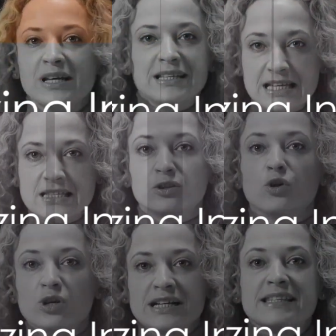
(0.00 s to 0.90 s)
like that.
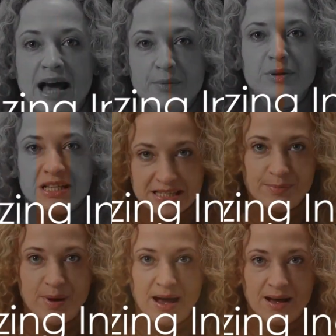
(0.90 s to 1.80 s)
Labeling
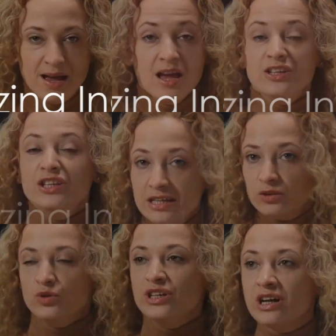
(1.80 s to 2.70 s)
people is a way
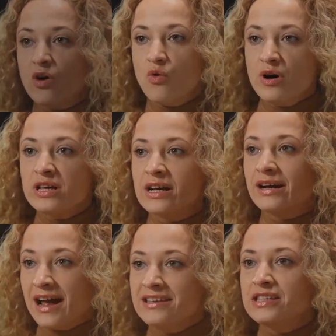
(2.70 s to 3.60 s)
of dismissing their
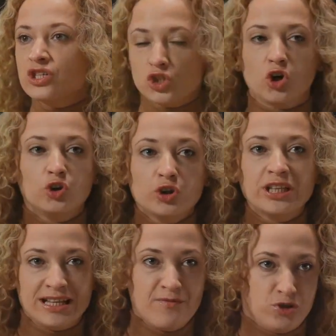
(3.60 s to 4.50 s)
potential for
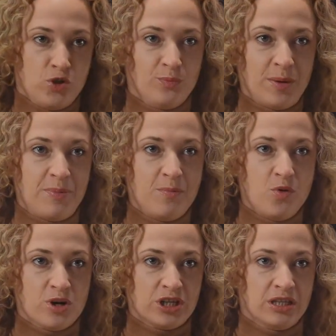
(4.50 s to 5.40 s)
change.
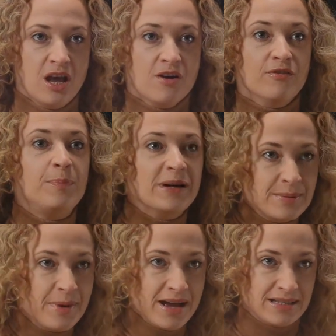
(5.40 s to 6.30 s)
Emotionally
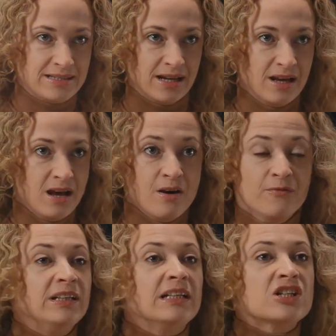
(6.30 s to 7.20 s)
intelligent people see
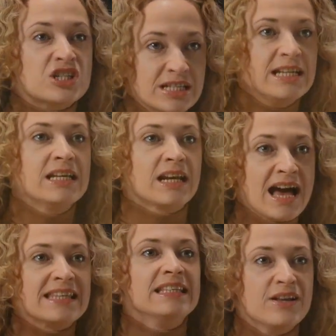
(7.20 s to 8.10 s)
others as
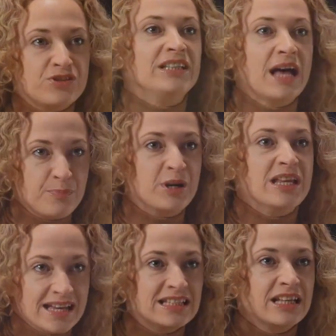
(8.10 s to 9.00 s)
complex
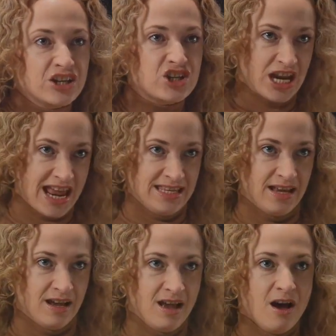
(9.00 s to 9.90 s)
individuals with their own
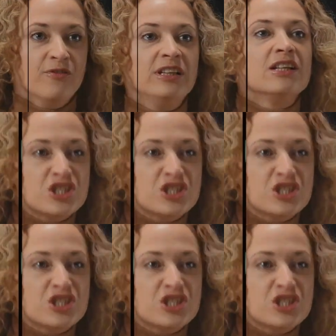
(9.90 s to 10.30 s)
strengths and